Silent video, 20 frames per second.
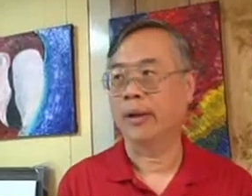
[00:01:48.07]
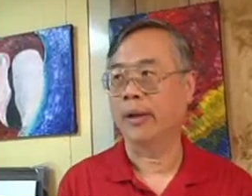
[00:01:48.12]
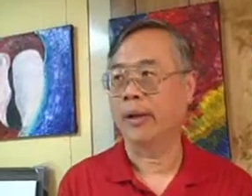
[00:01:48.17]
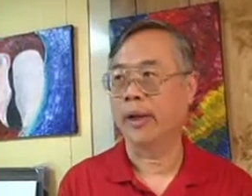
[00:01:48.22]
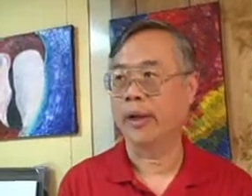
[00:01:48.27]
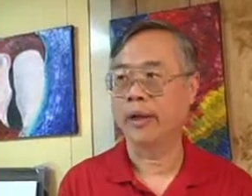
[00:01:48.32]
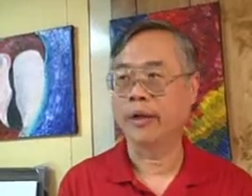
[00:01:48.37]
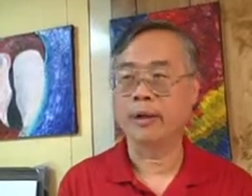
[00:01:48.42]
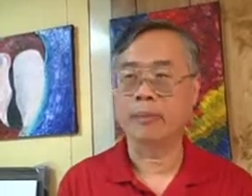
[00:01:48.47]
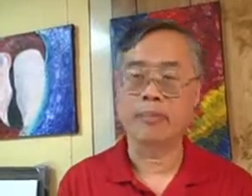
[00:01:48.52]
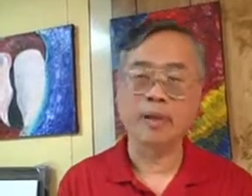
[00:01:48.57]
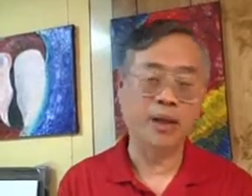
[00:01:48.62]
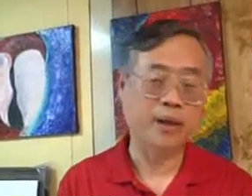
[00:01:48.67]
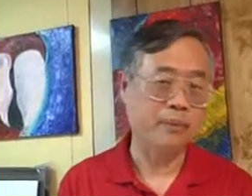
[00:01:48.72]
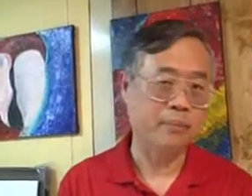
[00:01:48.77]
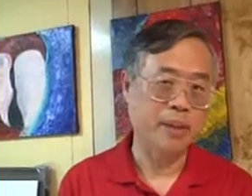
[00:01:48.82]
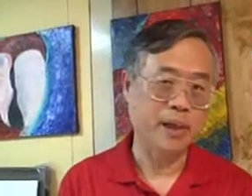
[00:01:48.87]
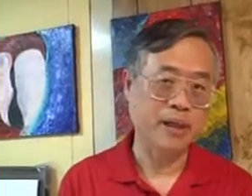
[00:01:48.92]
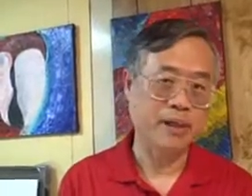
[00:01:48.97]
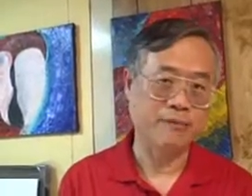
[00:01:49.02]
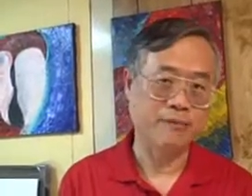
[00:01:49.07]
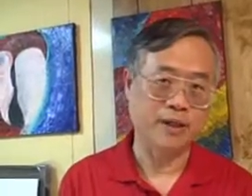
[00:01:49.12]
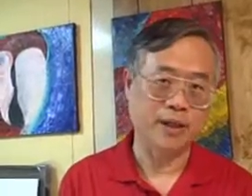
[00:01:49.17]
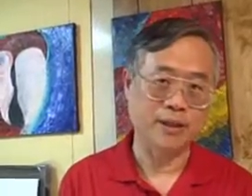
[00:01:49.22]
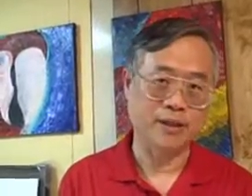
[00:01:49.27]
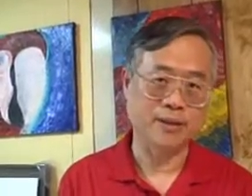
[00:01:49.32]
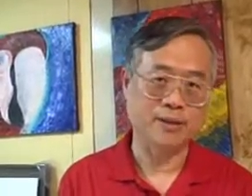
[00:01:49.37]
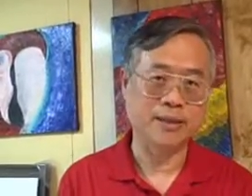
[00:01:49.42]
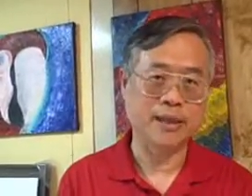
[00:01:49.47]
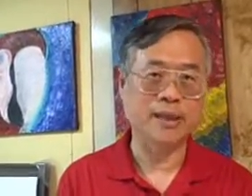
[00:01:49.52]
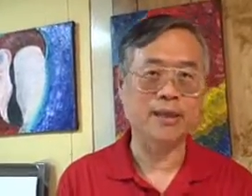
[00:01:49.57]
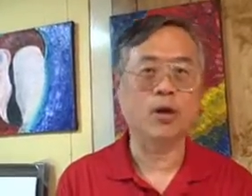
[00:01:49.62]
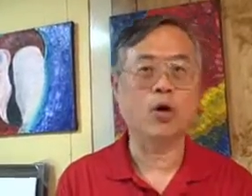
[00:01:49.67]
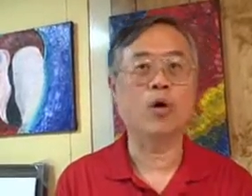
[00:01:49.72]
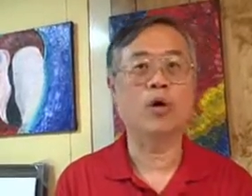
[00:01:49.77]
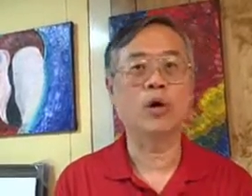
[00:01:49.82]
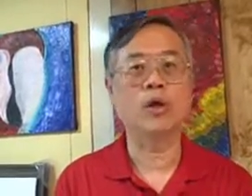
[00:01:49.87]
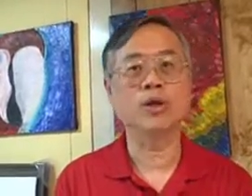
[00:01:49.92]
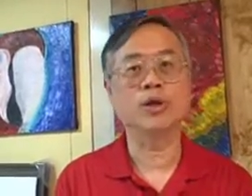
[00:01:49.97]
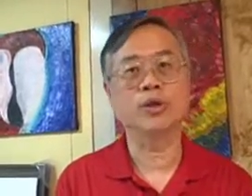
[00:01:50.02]
and better benefits, that
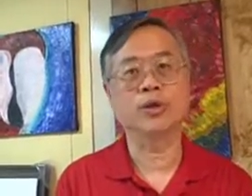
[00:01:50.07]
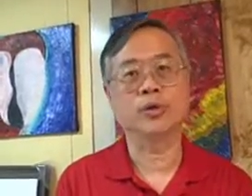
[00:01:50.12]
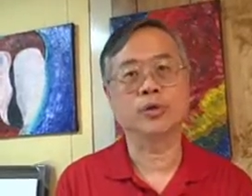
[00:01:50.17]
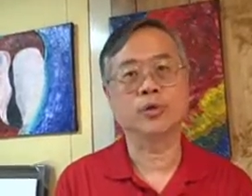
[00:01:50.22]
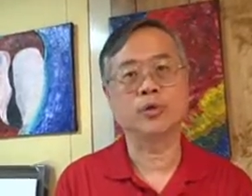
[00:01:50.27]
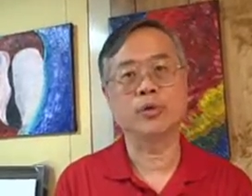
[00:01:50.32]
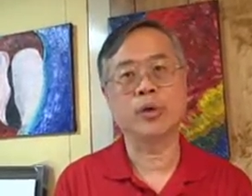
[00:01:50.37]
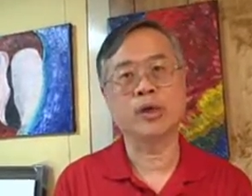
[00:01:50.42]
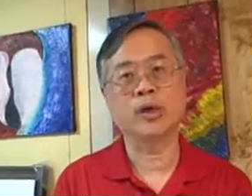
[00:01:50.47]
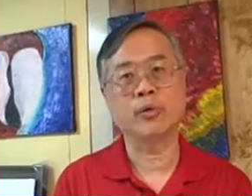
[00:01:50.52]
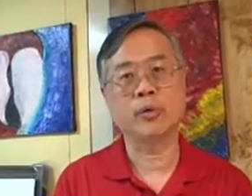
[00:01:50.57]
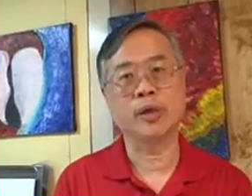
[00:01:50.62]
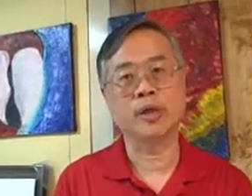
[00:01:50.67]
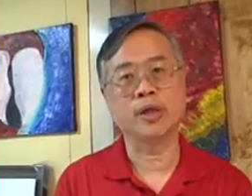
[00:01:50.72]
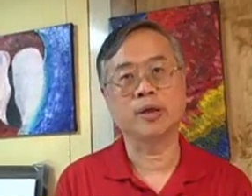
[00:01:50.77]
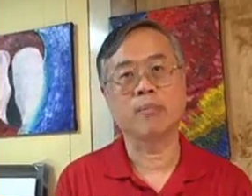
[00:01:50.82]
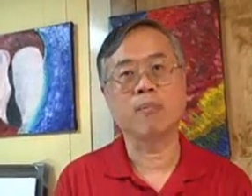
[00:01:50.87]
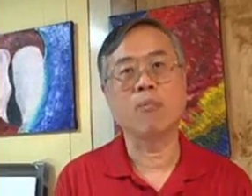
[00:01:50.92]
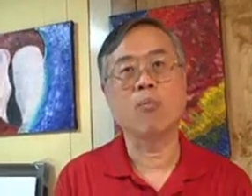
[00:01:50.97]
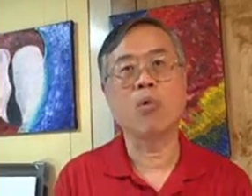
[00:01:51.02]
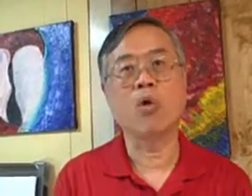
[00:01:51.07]
also generates